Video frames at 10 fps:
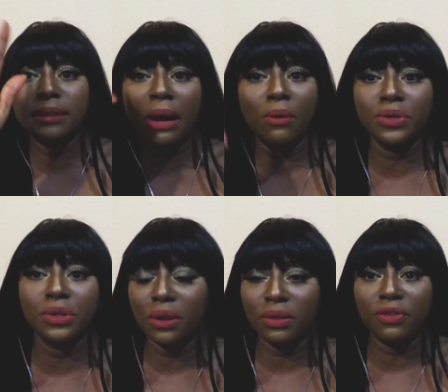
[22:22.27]
that
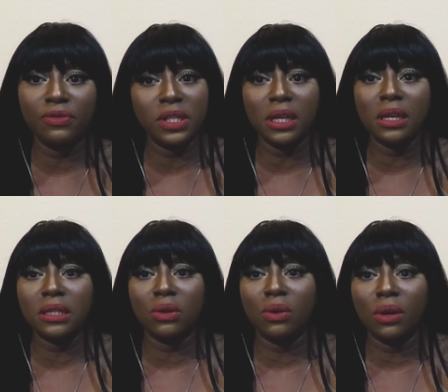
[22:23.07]
was not 50
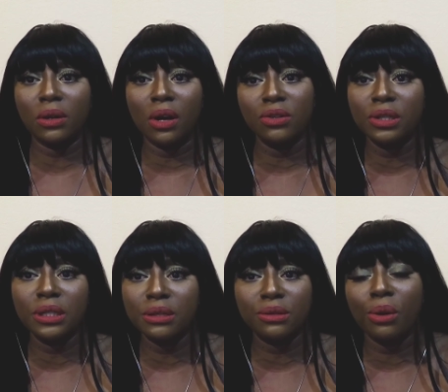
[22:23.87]
years or
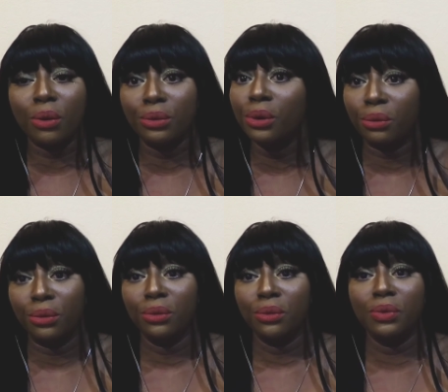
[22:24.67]
100 years ago. No,
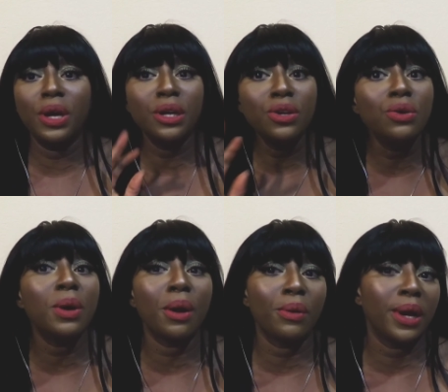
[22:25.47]
we're in a
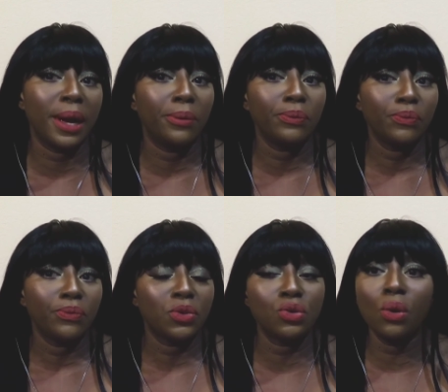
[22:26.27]
new era now.
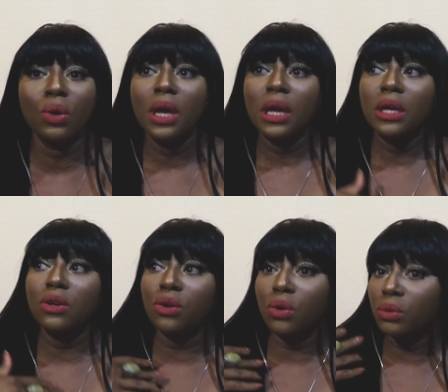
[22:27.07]
So,
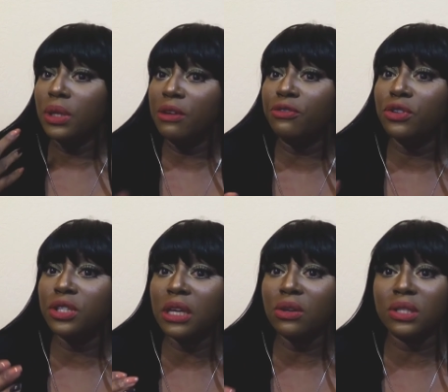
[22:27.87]
you know, if you
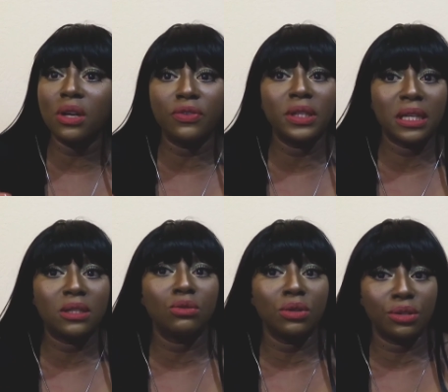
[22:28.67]
see yourself in
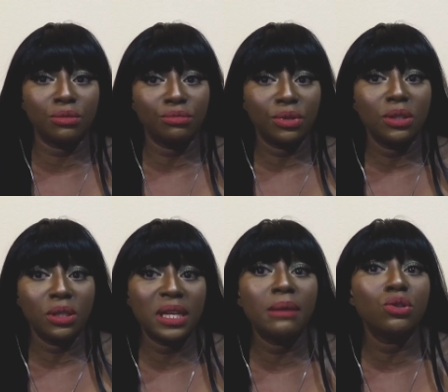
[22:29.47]
that situation,
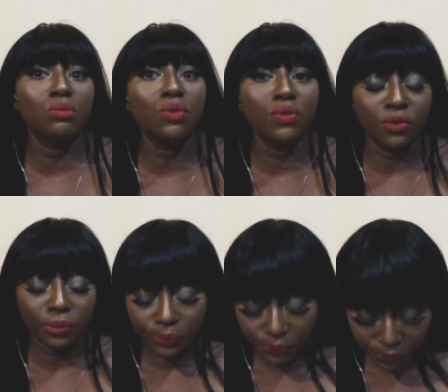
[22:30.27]
it's time to move.